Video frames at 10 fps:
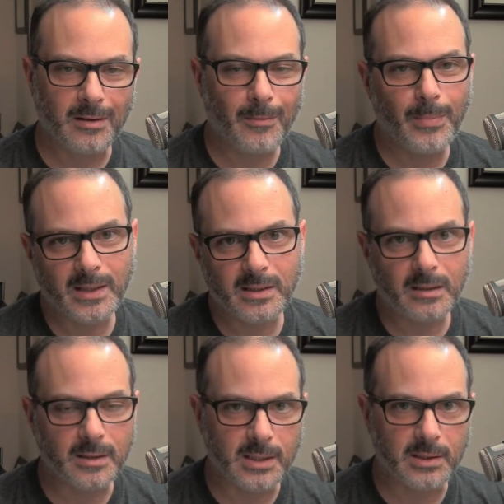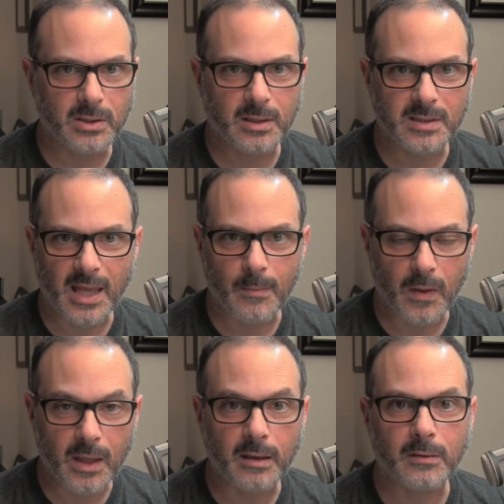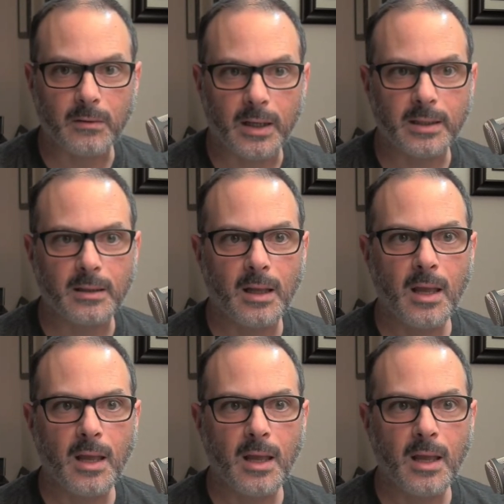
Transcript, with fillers: they're basically teaching the same thing, right?